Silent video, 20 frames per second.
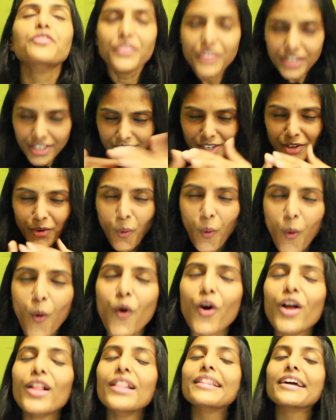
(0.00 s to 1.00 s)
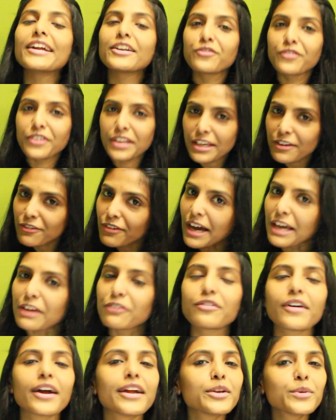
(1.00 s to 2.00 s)
We need all that free
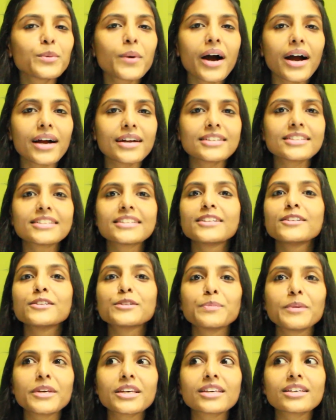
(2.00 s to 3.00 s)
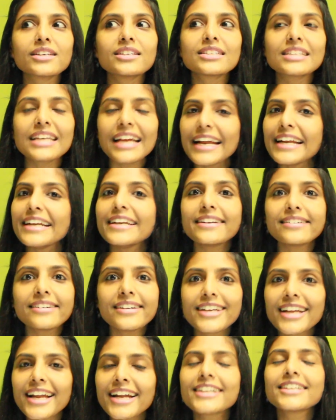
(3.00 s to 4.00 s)
Wi-Fi to ourselves because
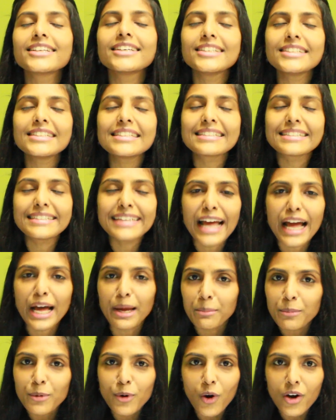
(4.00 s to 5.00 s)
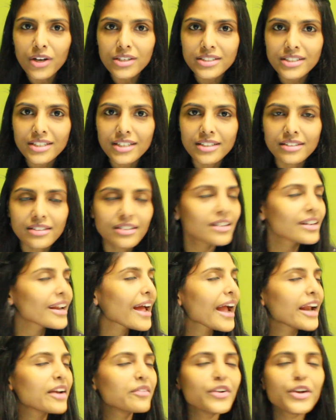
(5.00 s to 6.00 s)
internet is damn costly here
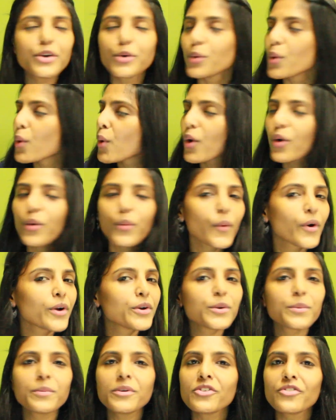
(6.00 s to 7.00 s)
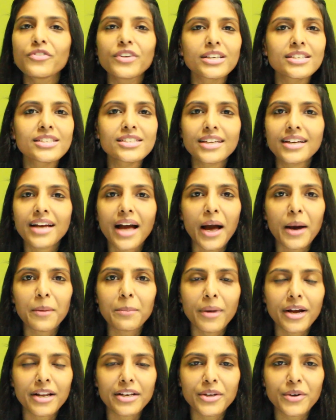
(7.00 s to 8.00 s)
and we don't want to be wasting
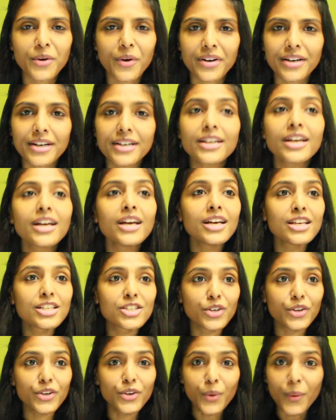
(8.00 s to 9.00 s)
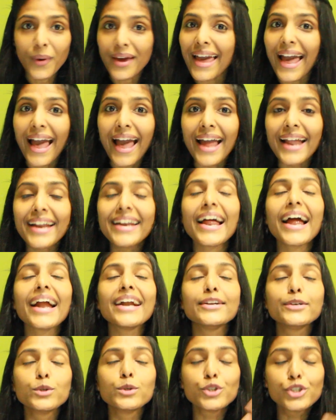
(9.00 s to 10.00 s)
our money on it. So you can
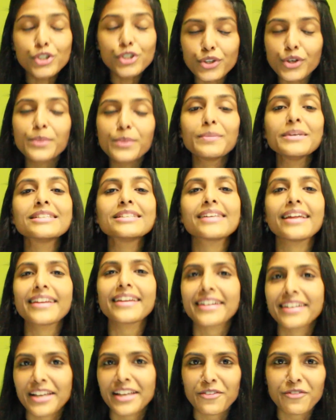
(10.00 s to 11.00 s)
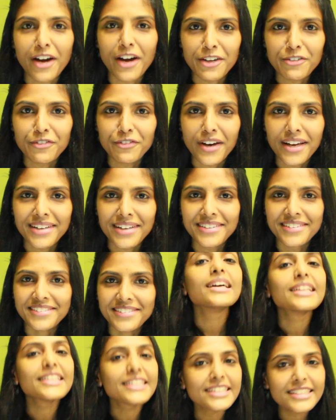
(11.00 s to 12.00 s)
and you should be selecting Wi-Fi.
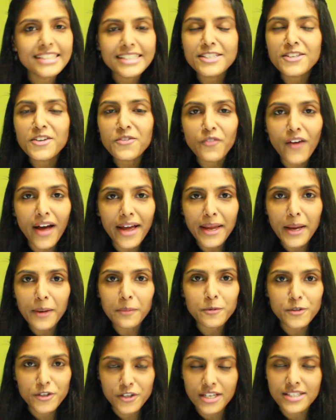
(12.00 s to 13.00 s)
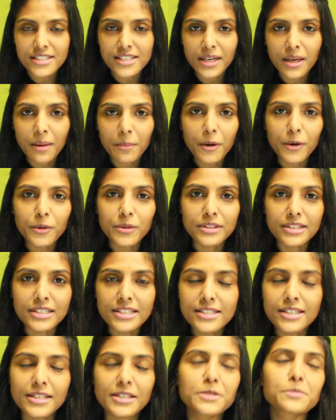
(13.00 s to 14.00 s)
The reason why I'm stressing about
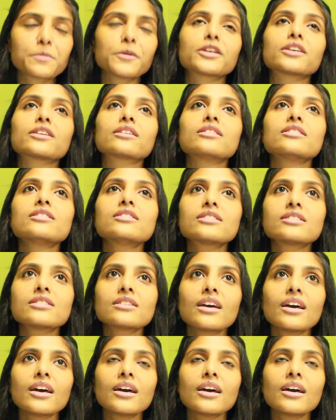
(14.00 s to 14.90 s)
this is because